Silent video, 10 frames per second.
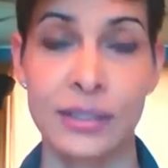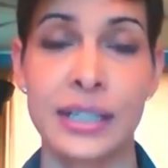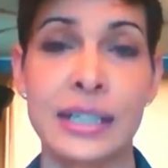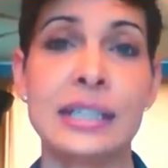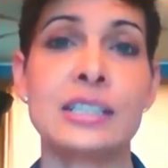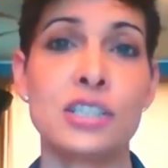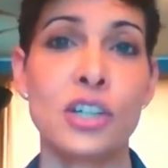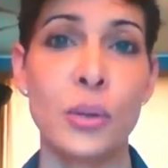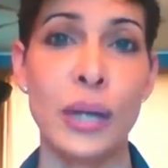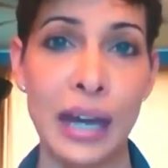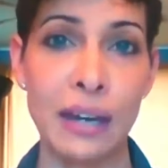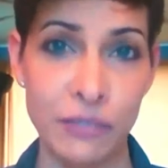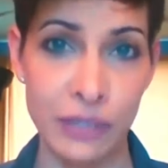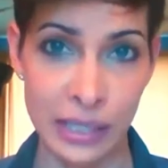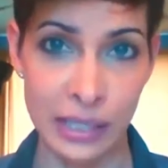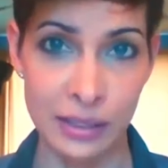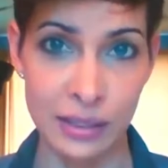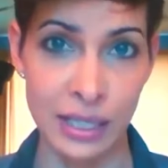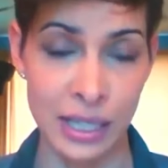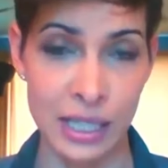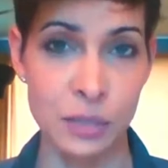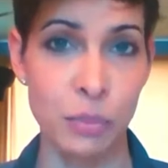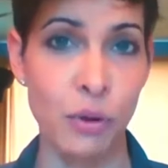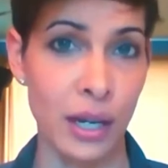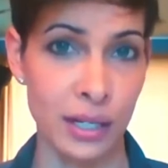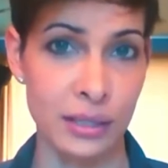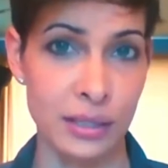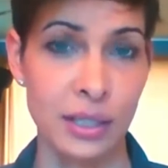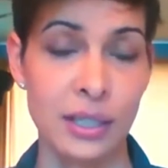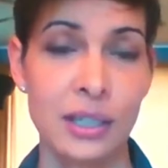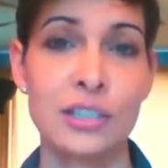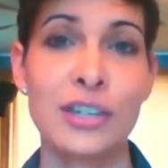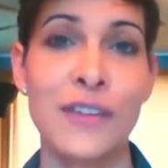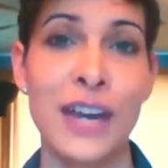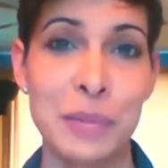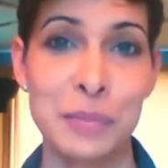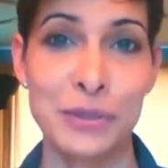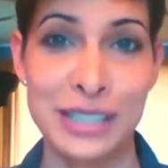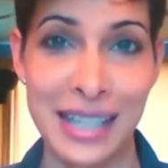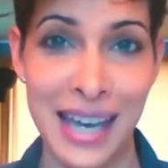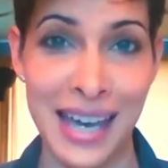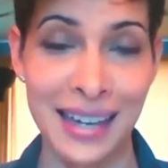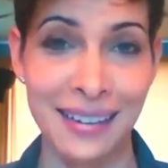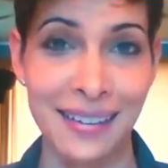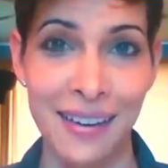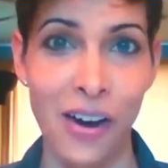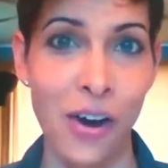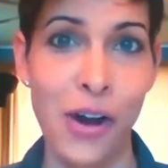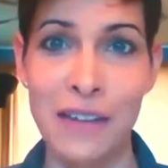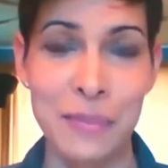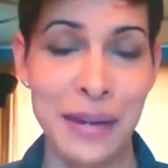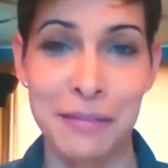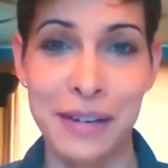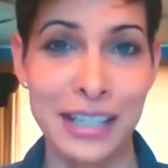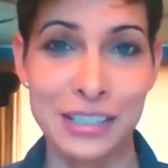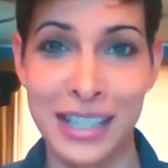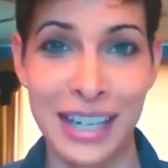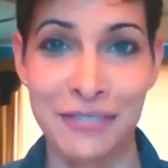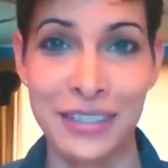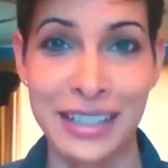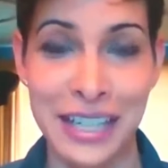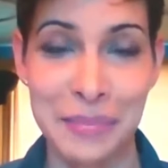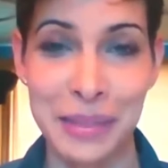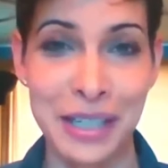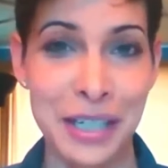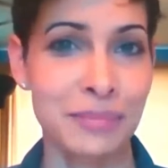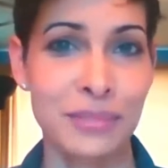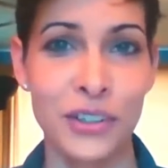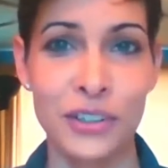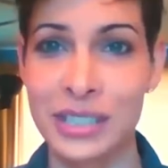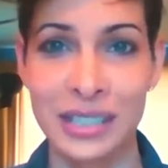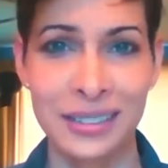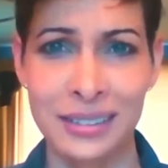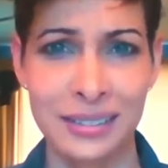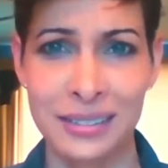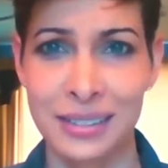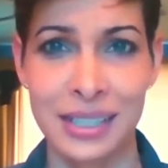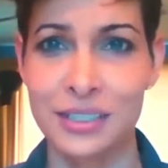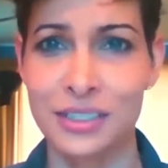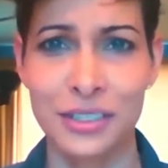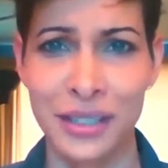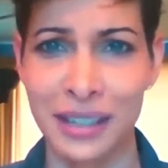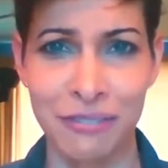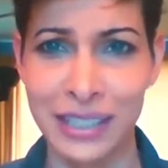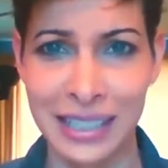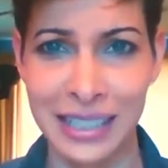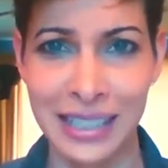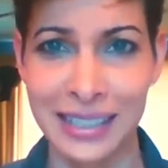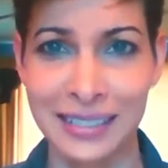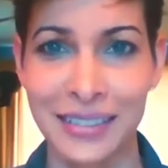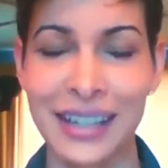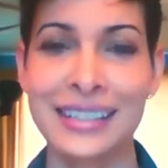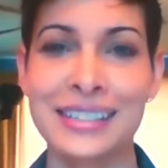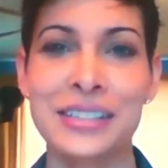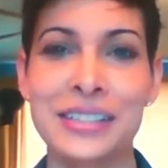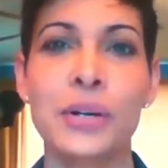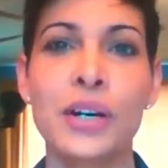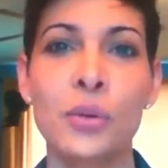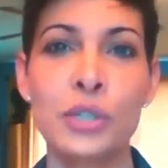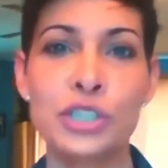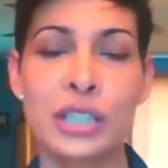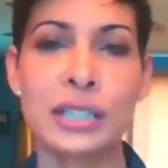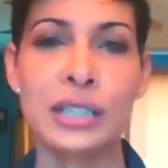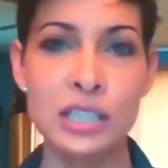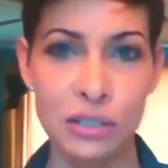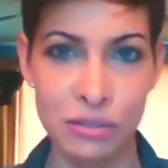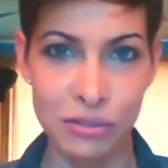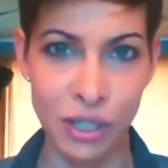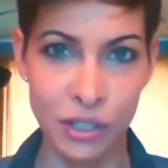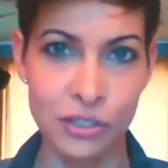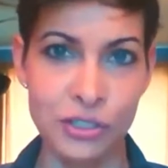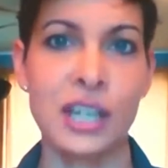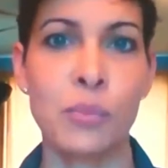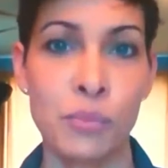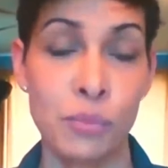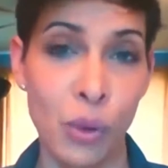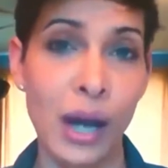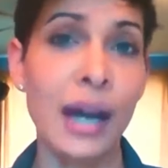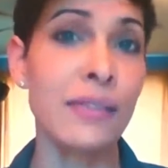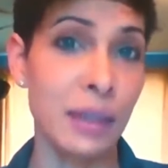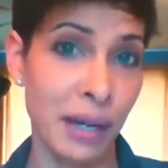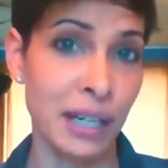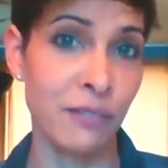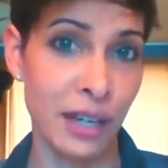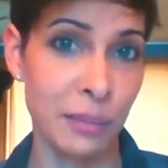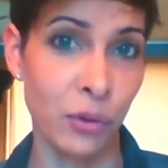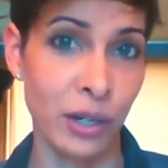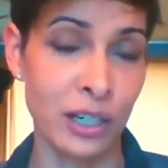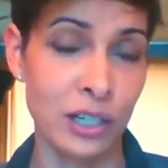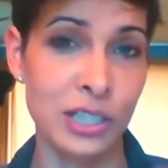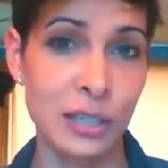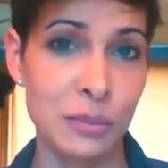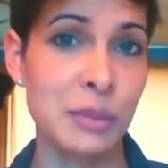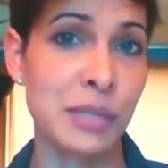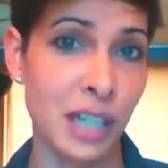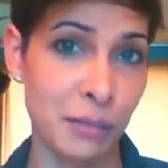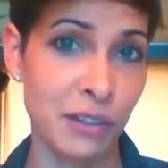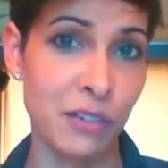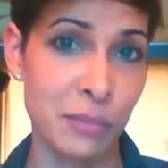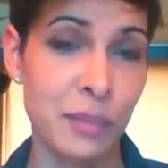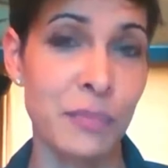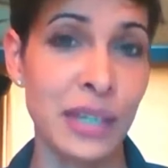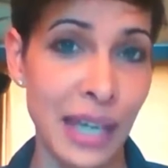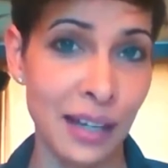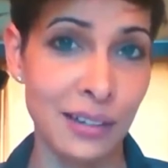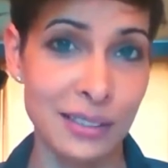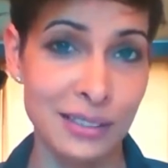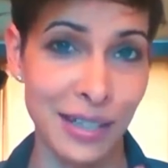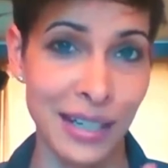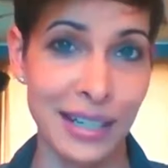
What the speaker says: There is no caffeine in this product. I've had people say, oh, I have a bad reaction to caffeine, it kept me up. No, you didn't, because there's no caffeine in it, right? So we should at least understand why they might have had more energy that was maybe coming from something else,